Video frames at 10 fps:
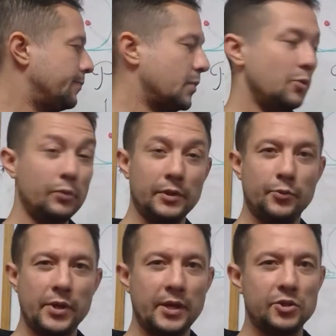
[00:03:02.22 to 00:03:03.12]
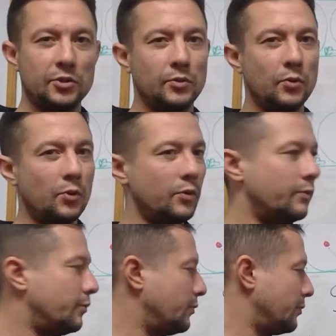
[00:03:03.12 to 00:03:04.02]
nuclear reaction
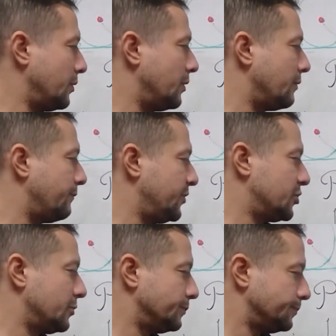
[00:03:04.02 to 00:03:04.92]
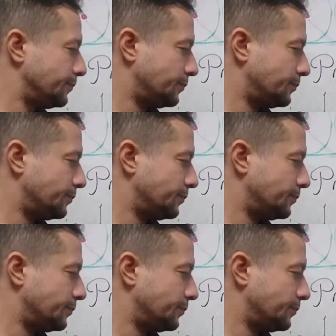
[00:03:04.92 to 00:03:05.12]
or fission.